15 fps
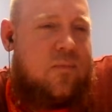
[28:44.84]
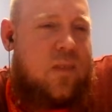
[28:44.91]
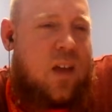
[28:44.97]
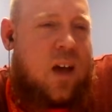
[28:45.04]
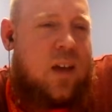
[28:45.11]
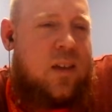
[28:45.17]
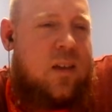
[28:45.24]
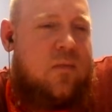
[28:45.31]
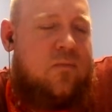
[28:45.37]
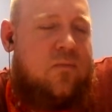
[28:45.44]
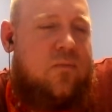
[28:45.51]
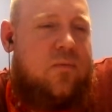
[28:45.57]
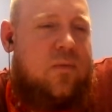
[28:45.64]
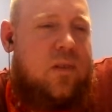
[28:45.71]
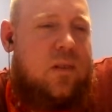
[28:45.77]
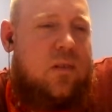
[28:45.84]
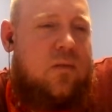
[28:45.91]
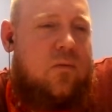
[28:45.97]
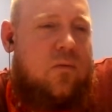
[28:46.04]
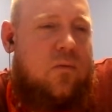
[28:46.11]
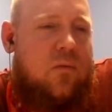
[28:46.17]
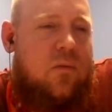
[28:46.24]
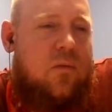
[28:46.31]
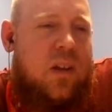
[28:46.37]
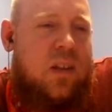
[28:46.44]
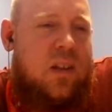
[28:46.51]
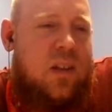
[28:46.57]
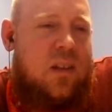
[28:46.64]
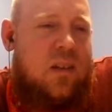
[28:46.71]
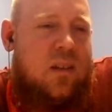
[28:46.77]
I have
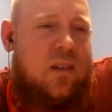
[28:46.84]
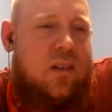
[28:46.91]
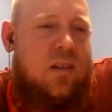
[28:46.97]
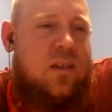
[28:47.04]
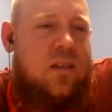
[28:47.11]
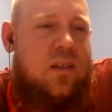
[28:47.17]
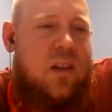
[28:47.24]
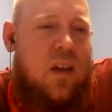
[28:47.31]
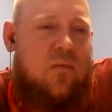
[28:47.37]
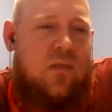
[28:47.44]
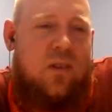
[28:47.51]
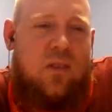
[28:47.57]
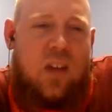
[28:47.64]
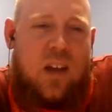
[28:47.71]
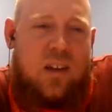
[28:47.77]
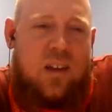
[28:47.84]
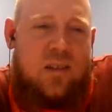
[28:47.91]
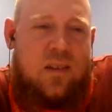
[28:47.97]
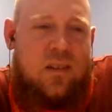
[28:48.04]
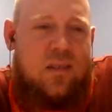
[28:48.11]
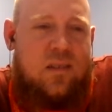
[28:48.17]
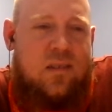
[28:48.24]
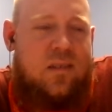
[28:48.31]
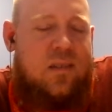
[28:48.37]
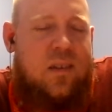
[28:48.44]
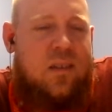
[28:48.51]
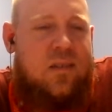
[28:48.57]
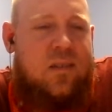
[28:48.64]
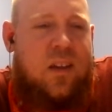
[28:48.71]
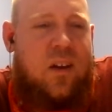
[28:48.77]
really never liked his
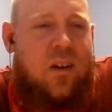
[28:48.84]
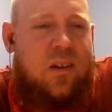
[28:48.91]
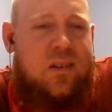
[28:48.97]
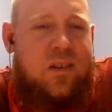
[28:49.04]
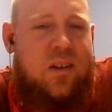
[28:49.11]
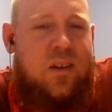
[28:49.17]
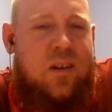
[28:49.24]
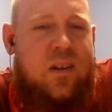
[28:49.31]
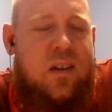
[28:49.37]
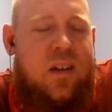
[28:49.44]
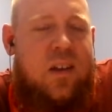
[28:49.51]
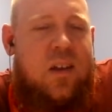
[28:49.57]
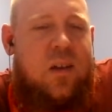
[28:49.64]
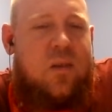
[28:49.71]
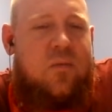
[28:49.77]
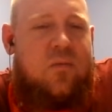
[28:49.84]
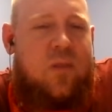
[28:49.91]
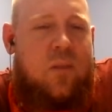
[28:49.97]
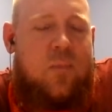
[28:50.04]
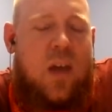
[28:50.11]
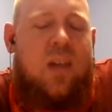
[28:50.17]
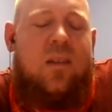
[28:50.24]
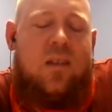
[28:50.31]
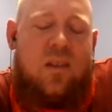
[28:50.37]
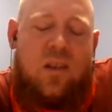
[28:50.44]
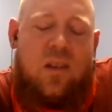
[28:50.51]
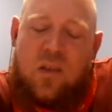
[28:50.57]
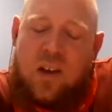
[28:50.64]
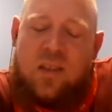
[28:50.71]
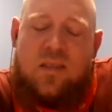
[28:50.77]
character
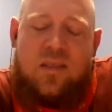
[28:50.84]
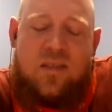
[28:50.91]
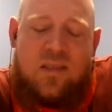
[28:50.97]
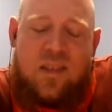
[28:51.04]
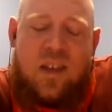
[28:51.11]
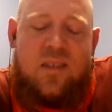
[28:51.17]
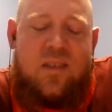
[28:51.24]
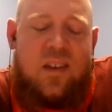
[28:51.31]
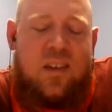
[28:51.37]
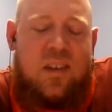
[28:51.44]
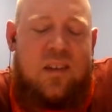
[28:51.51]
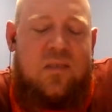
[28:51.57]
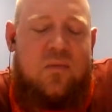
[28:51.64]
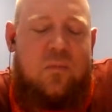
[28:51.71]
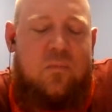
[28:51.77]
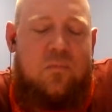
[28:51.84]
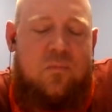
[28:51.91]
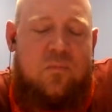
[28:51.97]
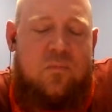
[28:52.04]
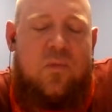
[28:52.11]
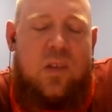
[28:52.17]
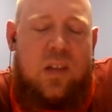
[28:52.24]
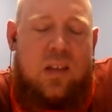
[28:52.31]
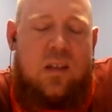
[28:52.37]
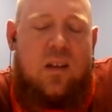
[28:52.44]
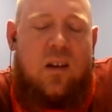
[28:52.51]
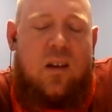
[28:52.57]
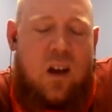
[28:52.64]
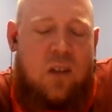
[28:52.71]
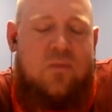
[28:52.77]
and I think he's
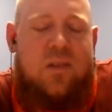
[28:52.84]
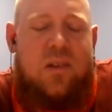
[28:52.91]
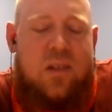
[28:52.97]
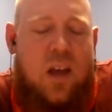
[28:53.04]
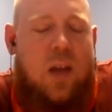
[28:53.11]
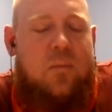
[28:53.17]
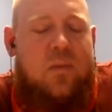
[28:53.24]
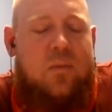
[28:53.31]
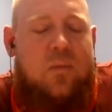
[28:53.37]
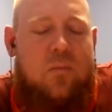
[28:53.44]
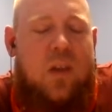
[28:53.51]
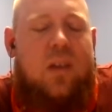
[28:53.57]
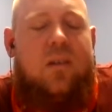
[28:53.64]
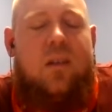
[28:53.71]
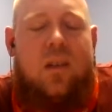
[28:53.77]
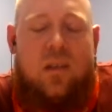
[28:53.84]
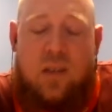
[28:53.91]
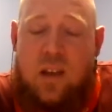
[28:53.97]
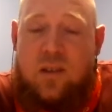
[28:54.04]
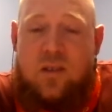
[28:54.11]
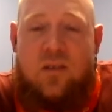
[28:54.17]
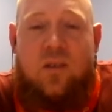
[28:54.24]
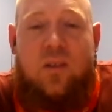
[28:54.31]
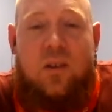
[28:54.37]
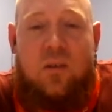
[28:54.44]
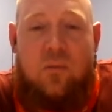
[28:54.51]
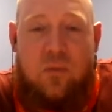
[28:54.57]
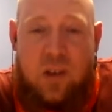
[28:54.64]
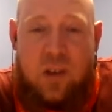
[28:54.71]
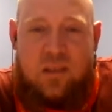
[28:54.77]
oftentimes been intentionally
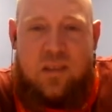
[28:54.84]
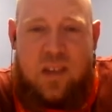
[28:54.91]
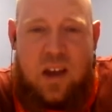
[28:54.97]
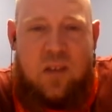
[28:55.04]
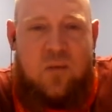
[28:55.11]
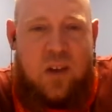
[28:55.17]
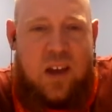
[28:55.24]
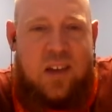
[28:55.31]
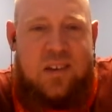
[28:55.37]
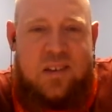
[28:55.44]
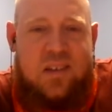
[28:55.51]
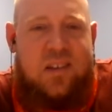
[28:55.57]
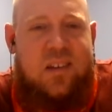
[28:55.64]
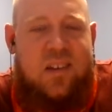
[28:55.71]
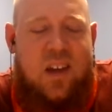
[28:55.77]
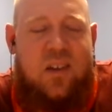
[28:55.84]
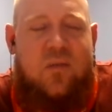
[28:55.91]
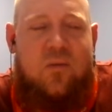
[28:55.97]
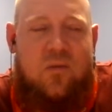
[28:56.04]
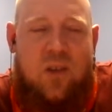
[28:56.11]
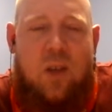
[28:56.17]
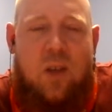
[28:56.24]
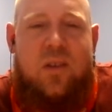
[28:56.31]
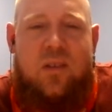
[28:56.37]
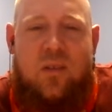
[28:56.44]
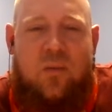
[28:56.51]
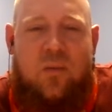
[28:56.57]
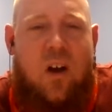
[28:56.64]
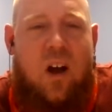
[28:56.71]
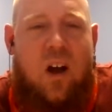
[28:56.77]
written that way to kind of rub you
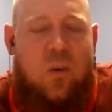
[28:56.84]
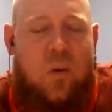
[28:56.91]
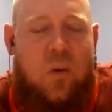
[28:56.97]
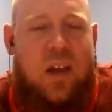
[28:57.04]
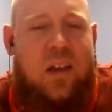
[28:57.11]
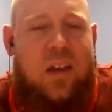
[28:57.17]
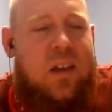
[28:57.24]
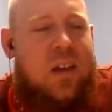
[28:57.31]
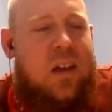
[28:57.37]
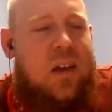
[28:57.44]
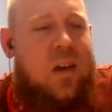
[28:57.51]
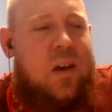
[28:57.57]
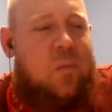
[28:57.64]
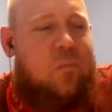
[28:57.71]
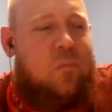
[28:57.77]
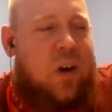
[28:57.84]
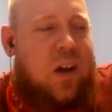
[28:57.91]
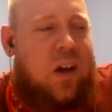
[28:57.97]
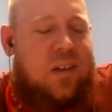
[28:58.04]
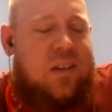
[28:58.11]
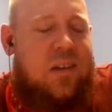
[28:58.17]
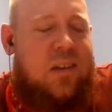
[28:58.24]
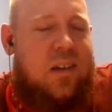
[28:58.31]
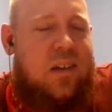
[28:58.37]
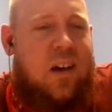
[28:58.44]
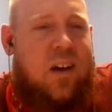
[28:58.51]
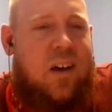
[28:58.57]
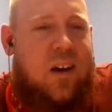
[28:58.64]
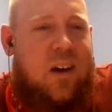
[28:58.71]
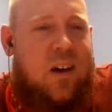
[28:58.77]
the wrong way. But
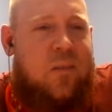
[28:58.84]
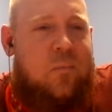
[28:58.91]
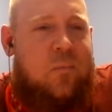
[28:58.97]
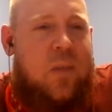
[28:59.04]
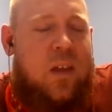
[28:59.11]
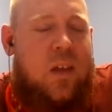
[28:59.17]
in